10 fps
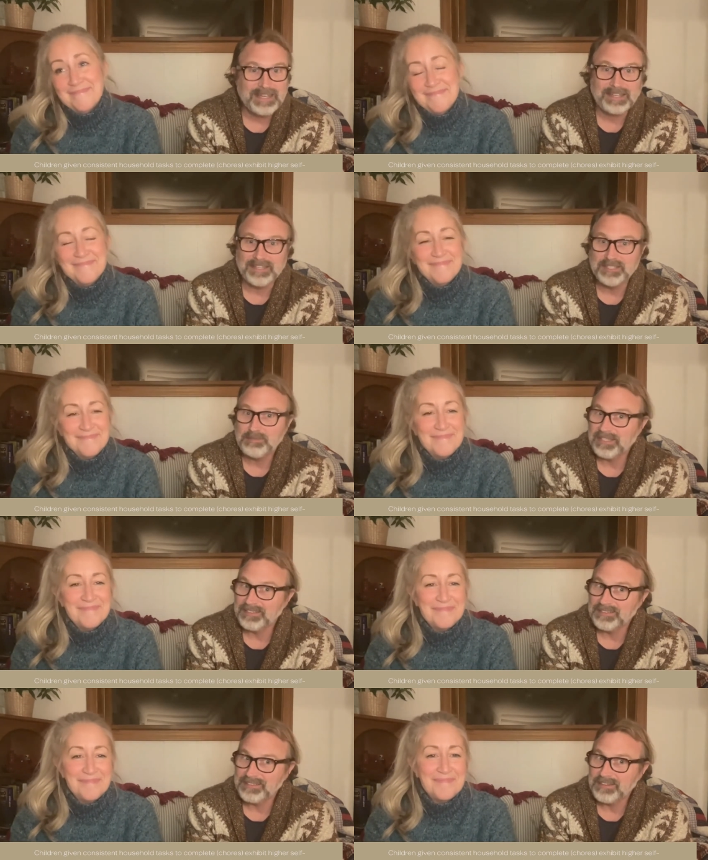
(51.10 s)
Speaker 1: Kids begin
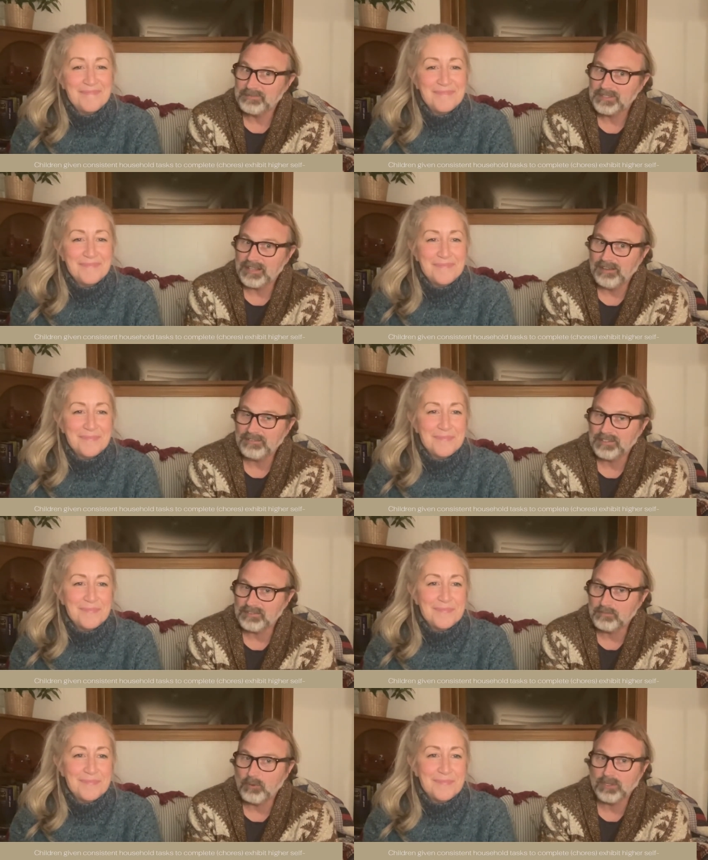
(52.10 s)
to see themselves as
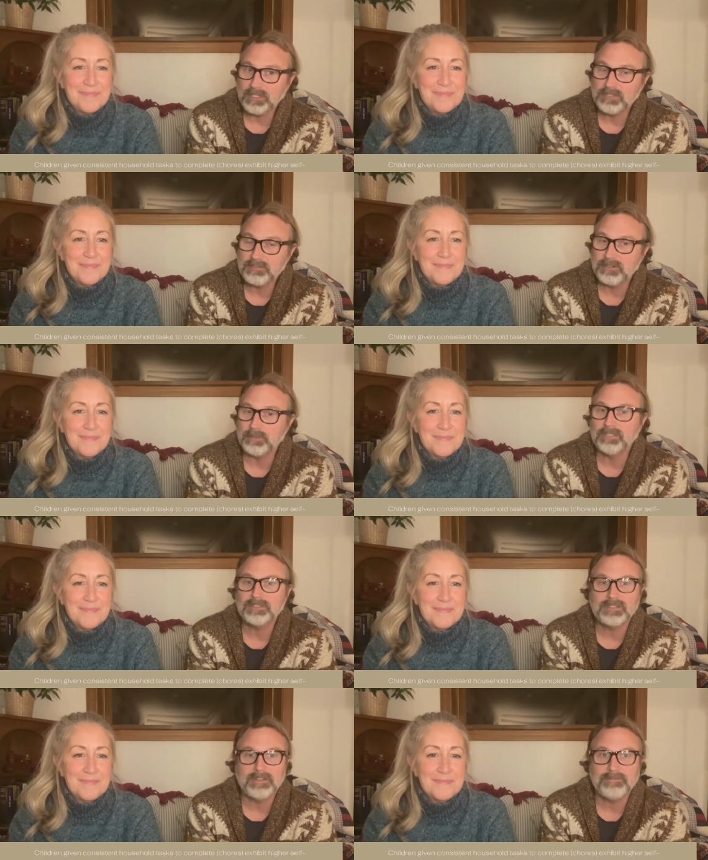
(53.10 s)
important
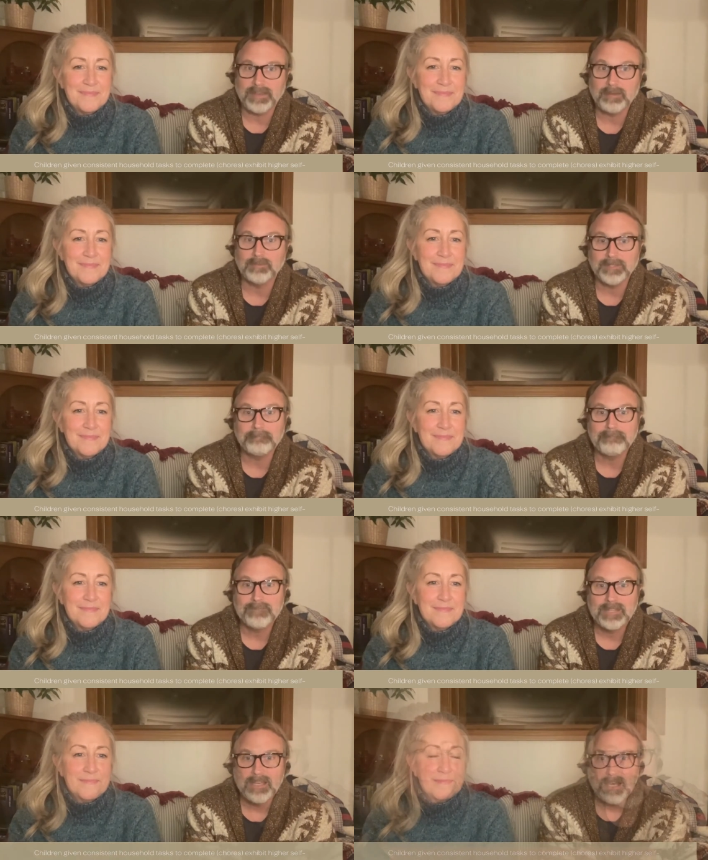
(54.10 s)
contributors to the family.
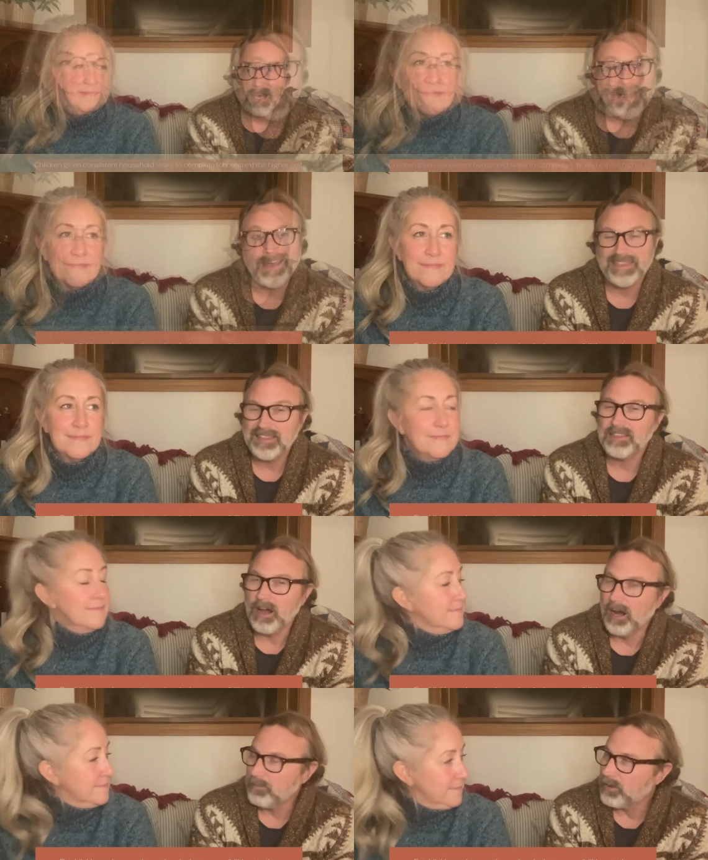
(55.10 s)
I think the
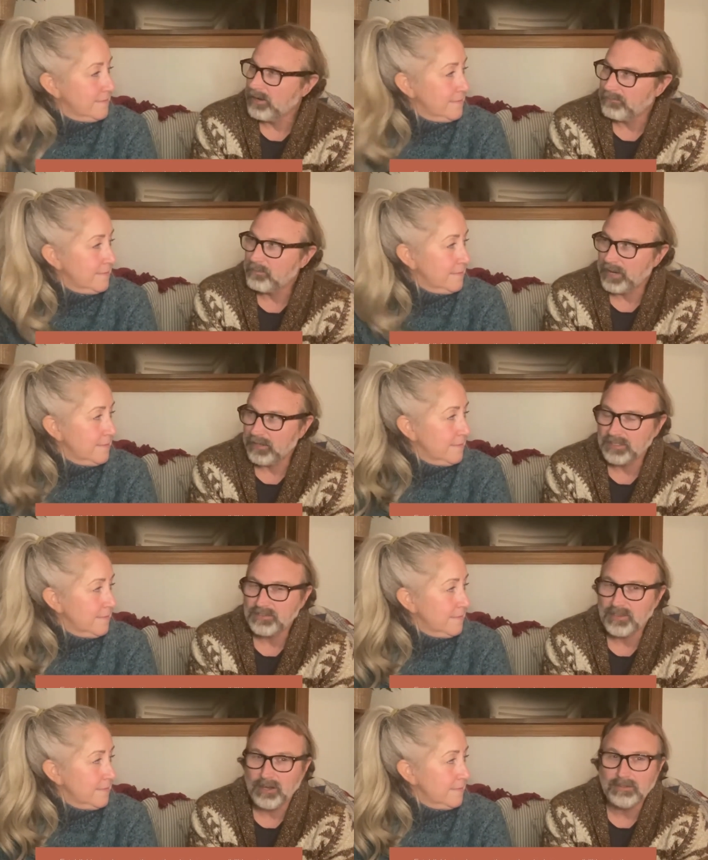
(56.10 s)
hard part for parents,
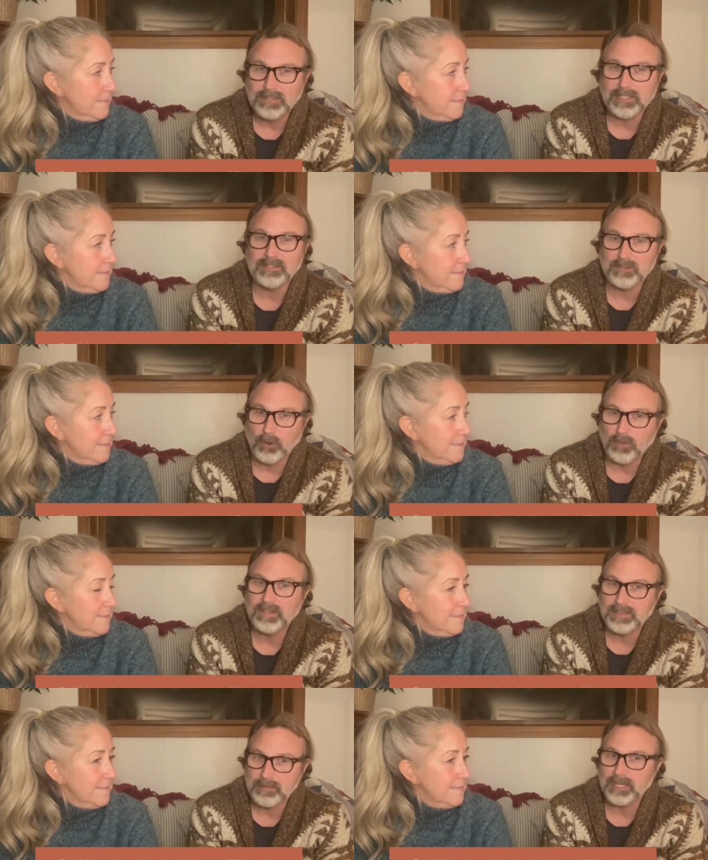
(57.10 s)
though, is
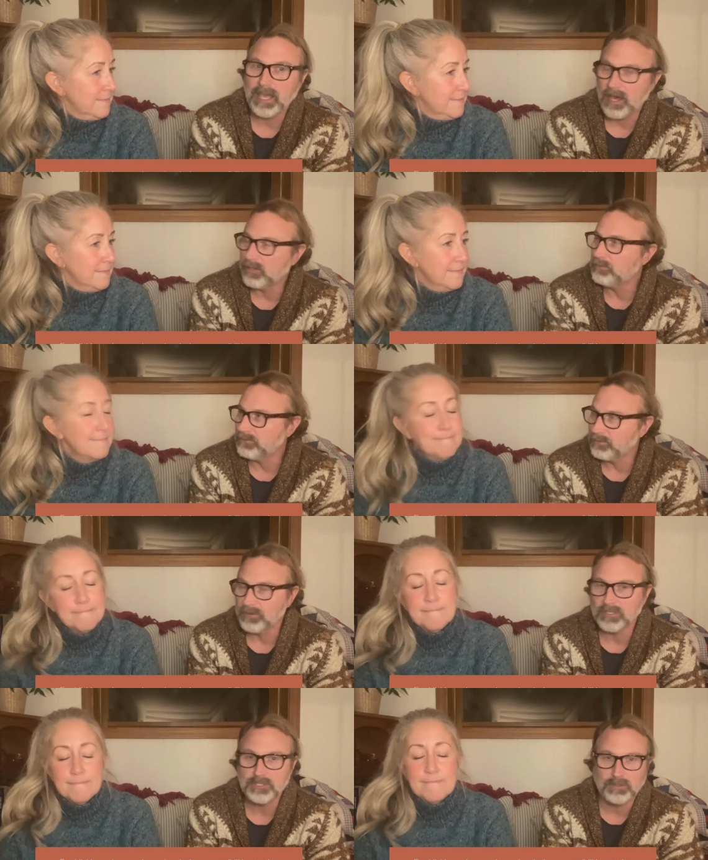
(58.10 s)
holding them accountable for
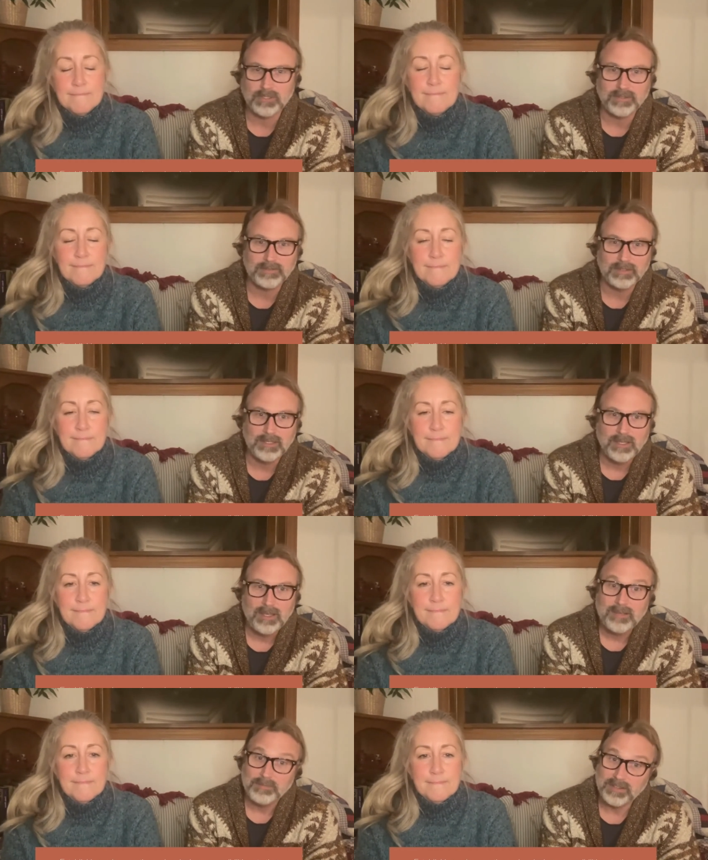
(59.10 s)
their chores.
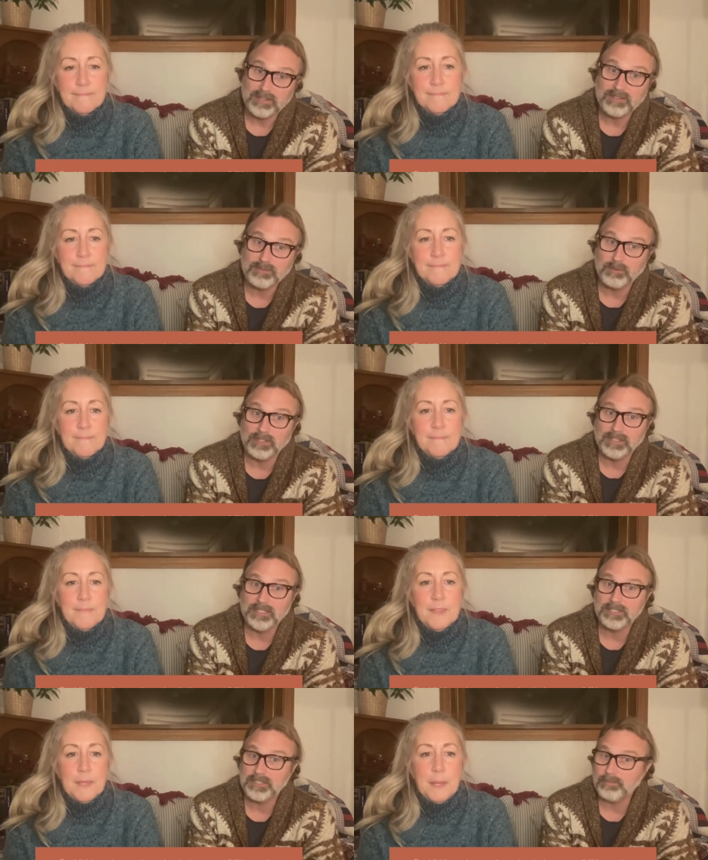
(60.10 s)
But this is where
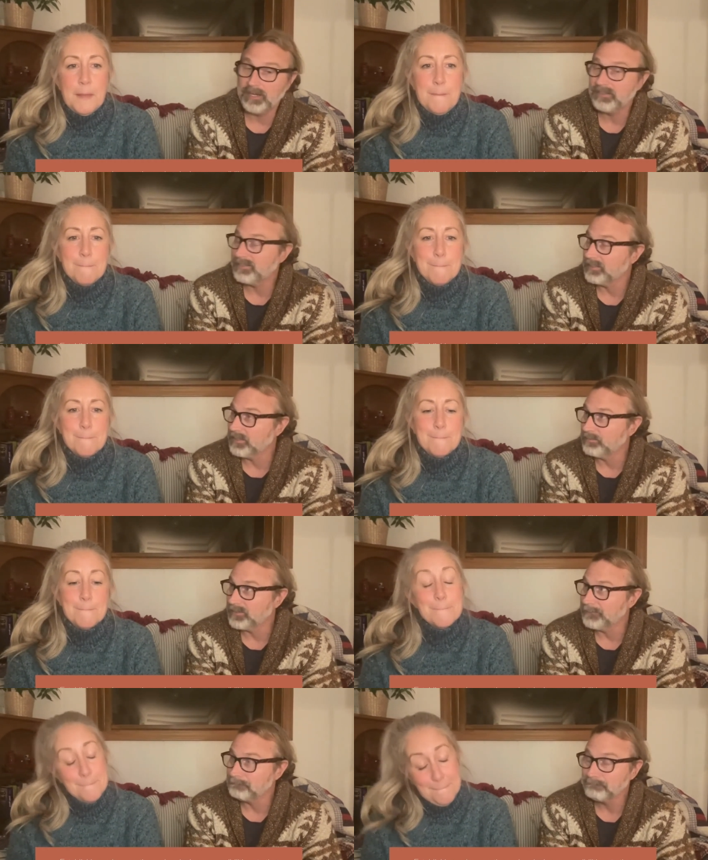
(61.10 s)
leadership parenting comes
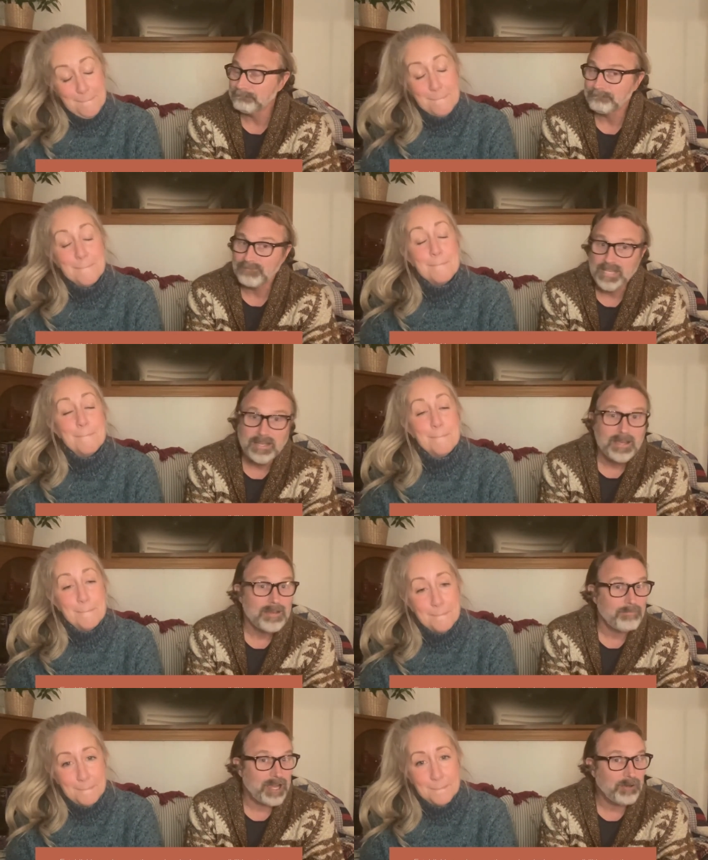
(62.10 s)
in. Mm-hmm.
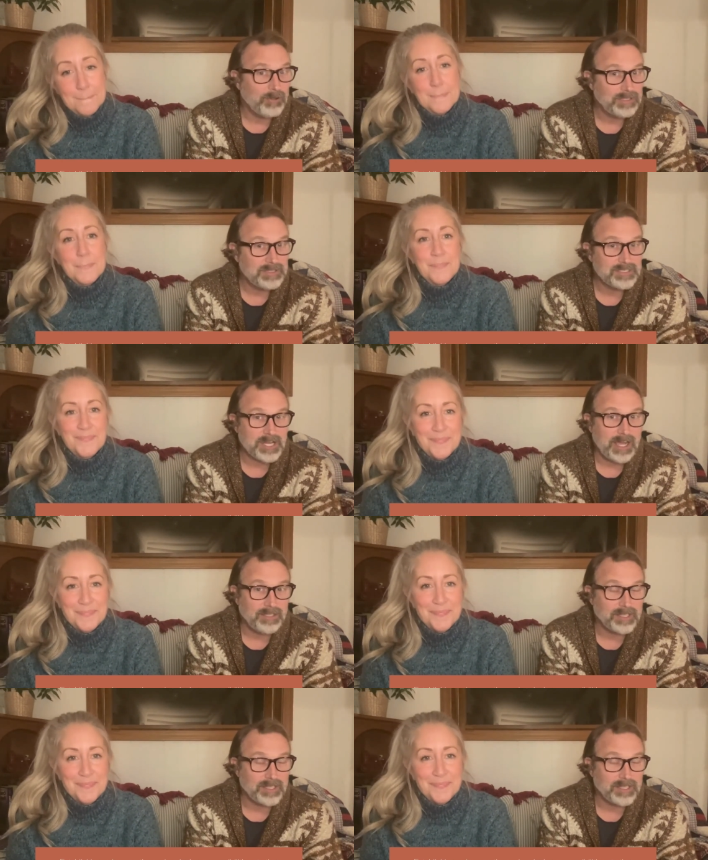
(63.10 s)
By holding the child